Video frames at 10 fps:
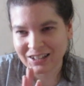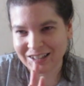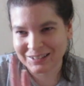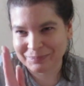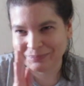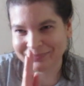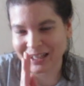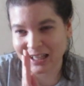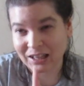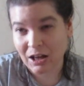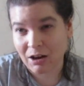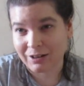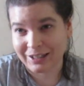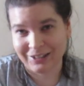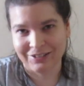a
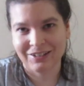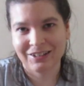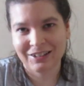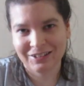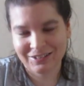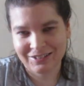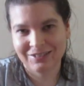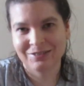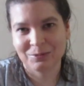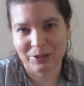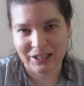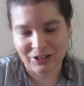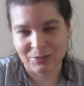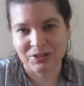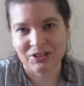line when it
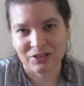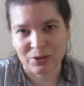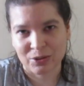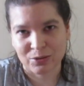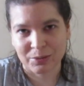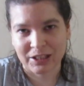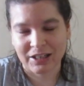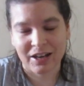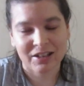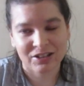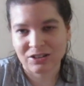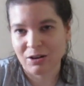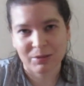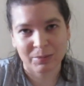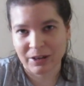comes to social media and
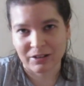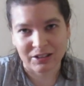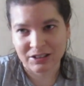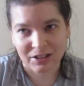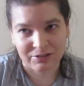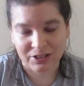stop comparing yourself